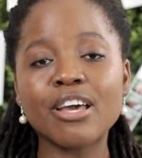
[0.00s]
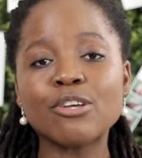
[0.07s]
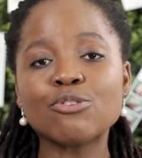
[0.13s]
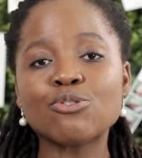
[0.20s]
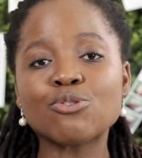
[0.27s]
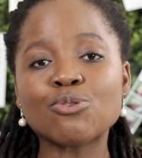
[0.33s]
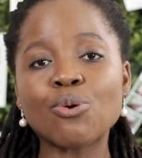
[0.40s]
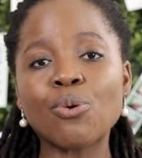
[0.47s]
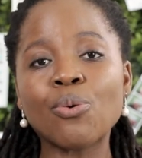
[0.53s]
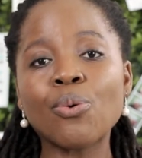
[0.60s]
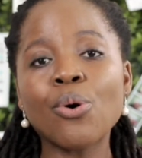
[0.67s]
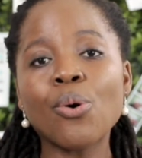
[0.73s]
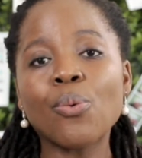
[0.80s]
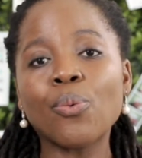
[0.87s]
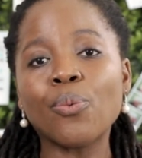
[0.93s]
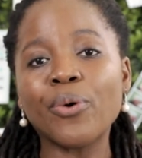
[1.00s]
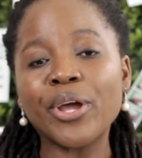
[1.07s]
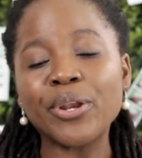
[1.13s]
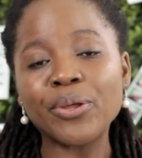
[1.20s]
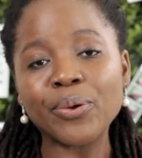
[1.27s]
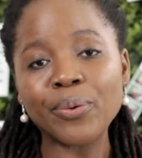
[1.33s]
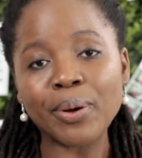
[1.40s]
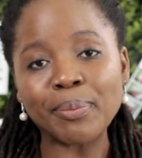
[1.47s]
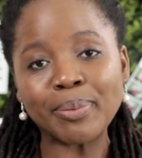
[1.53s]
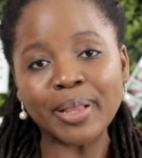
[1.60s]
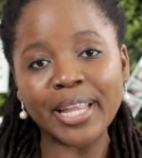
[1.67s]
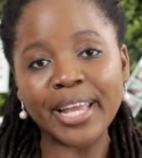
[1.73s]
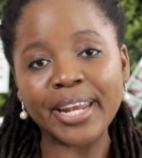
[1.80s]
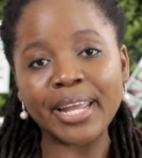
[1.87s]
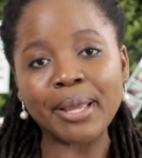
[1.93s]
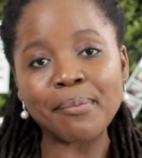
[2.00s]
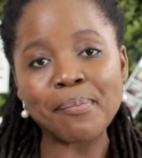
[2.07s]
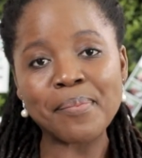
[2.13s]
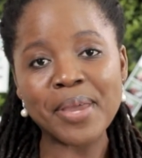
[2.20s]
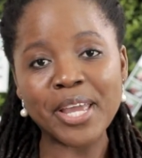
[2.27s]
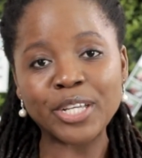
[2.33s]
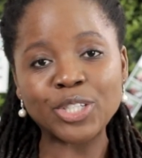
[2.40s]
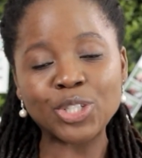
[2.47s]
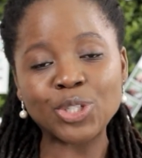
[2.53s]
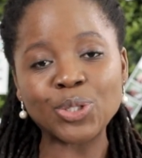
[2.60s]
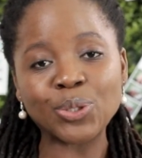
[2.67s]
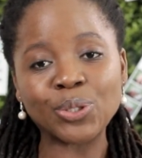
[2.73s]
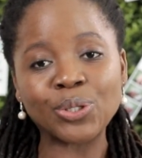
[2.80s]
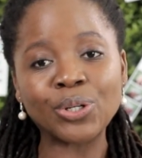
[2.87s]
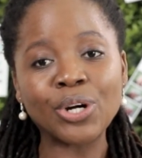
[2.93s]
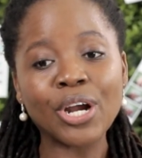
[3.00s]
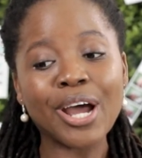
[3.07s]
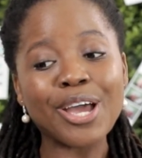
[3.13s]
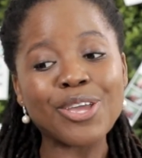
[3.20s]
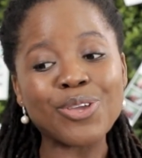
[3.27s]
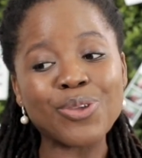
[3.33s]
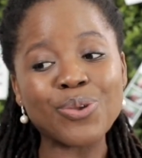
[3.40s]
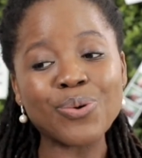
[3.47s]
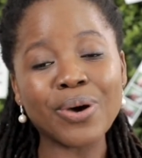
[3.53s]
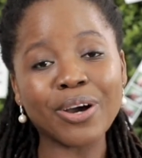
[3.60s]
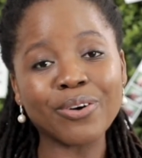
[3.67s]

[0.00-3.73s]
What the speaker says: So when you are planning, make sure you are